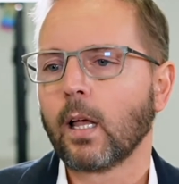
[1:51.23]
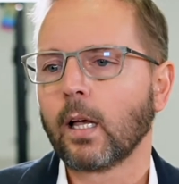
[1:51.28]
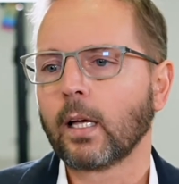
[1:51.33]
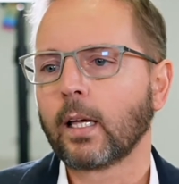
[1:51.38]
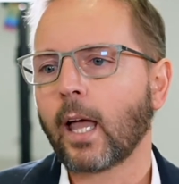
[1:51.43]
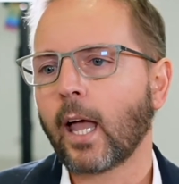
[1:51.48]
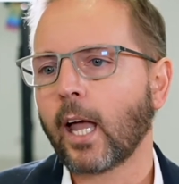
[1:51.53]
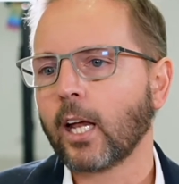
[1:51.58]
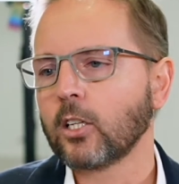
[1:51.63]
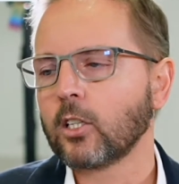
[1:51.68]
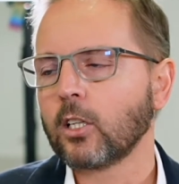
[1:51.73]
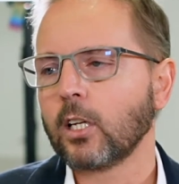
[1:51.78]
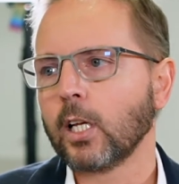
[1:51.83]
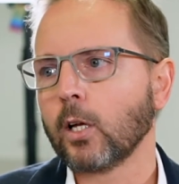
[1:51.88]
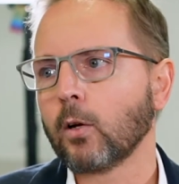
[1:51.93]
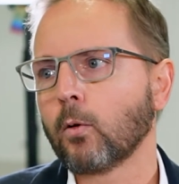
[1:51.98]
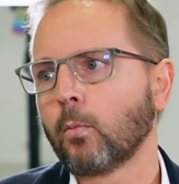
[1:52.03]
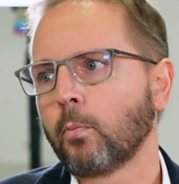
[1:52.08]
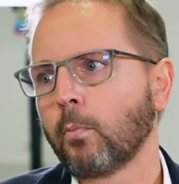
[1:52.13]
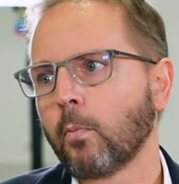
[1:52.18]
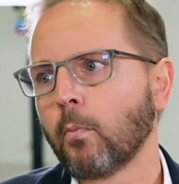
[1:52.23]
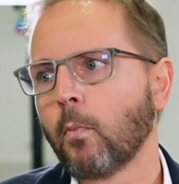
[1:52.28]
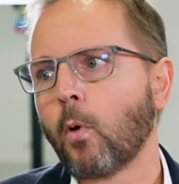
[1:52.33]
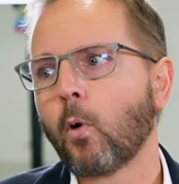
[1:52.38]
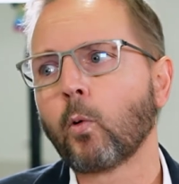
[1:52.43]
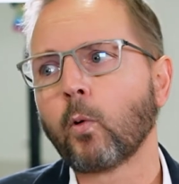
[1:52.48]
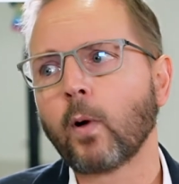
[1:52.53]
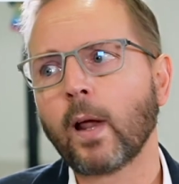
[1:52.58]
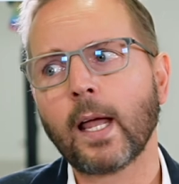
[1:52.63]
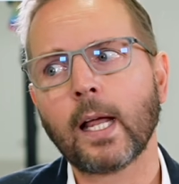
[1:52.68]
Occasionally, or
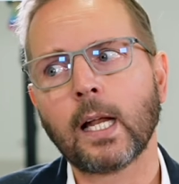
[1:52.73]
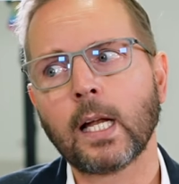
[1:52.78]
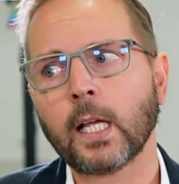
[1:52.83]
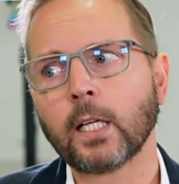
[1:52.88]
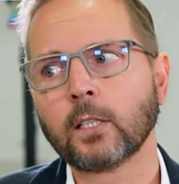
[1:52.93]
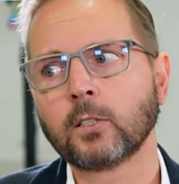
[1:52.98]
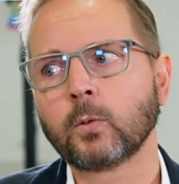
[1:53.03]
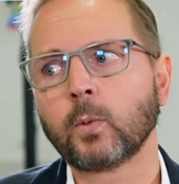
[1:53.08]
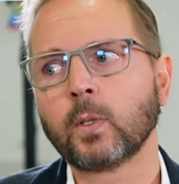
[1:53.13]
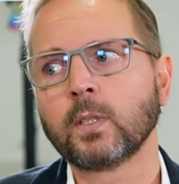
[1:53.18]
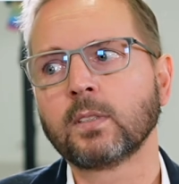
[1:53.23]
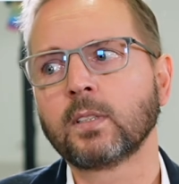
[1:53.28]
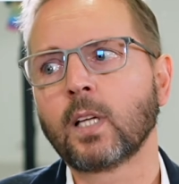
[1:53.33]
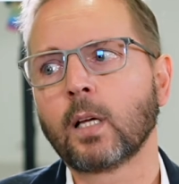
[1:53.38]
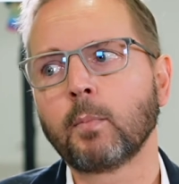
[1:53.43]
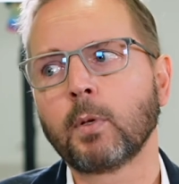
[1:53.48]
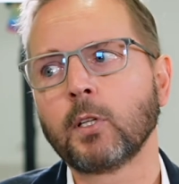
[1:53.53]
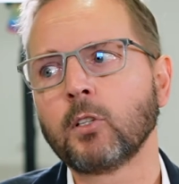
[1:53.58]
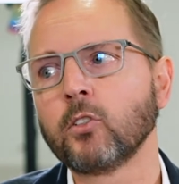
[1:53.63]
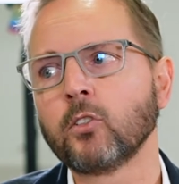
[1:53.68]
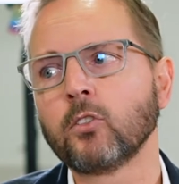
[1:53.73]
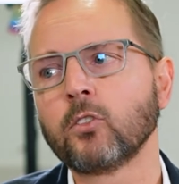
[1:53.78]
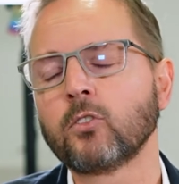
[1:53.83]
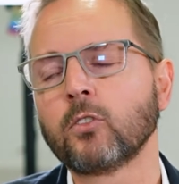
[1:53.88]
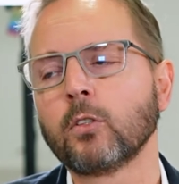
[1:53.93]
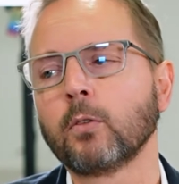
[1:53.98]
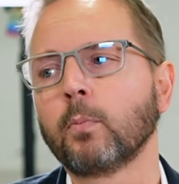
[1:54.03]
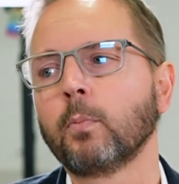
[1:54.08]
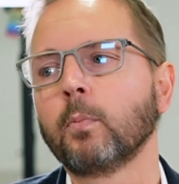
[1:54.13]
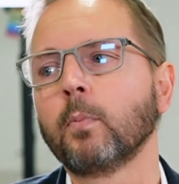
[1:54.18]
more rarely, squints can be due
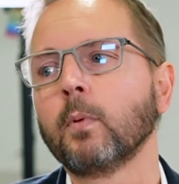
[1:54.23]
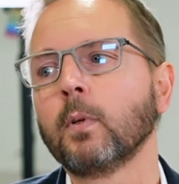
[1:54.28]
to